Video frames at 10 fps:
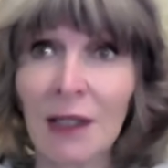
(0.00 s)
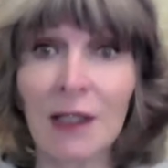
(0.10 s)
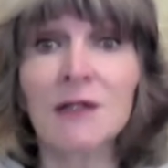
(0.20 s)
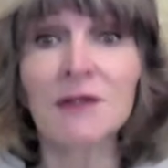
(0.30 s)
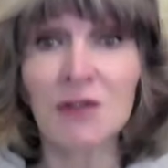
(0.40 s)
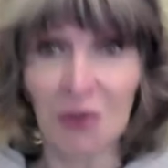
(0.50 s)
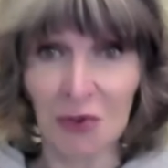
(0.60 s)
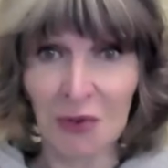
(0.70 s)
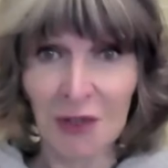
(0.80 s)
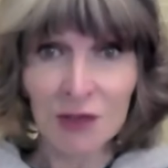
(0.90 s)
is
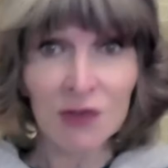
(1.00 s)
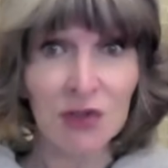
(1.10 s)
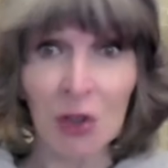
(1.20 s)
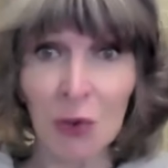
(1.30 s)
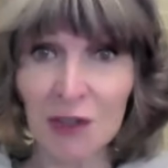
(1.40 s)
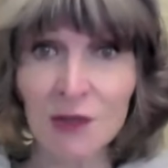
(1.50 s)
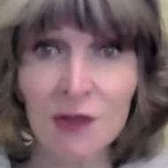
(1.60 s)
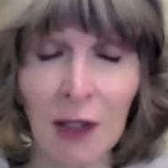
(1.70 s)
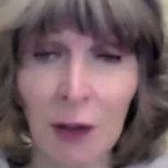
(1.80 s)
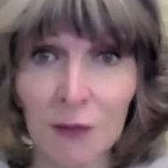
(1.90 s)
your solar
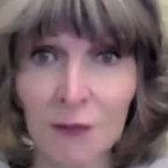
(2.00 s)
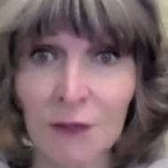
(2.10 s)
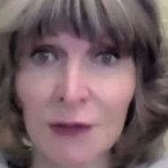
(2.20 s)
self.